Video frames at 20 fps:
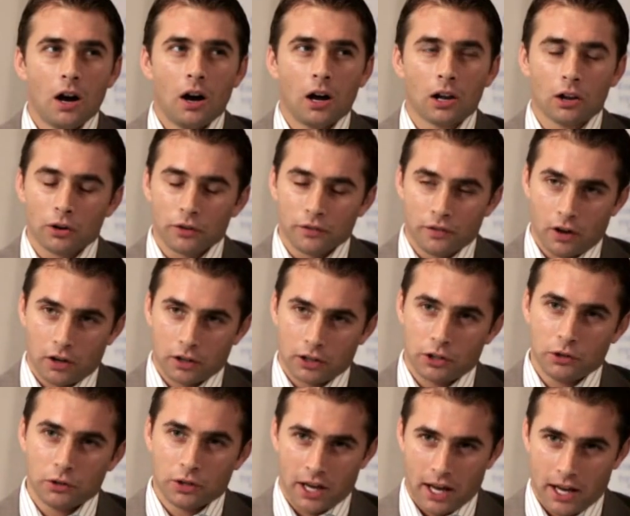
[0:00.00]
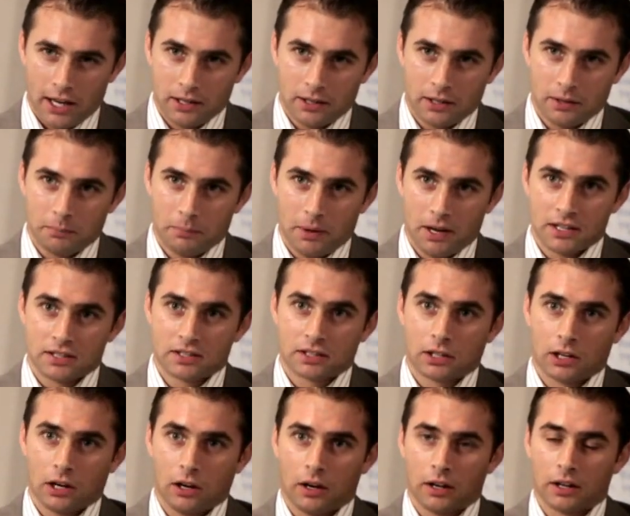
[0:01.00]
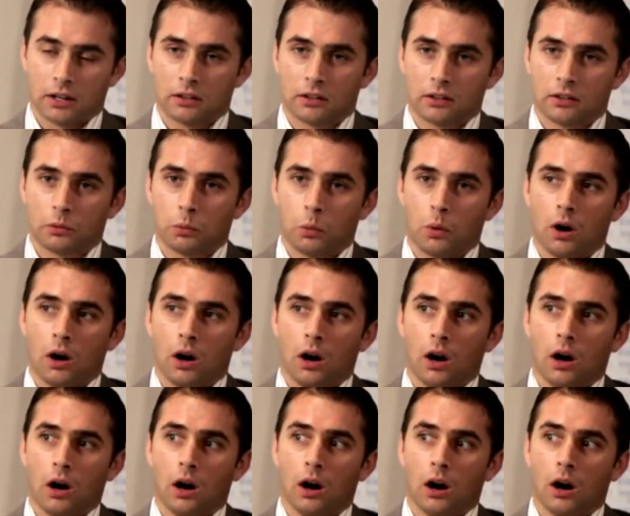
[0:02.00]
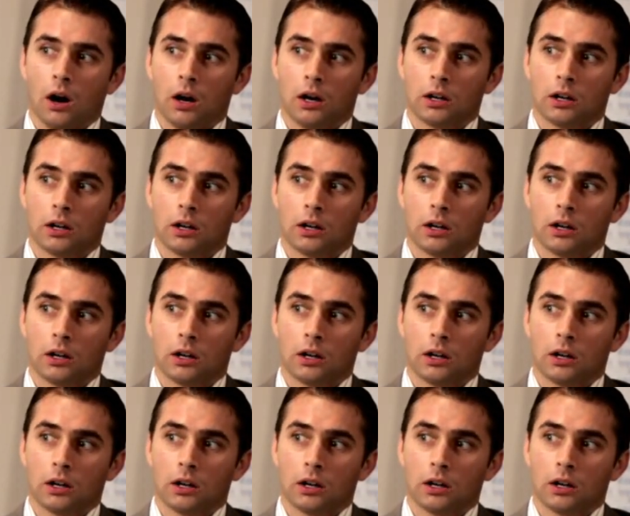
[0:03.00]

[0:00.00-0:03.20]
A lot of our UK-based clients were,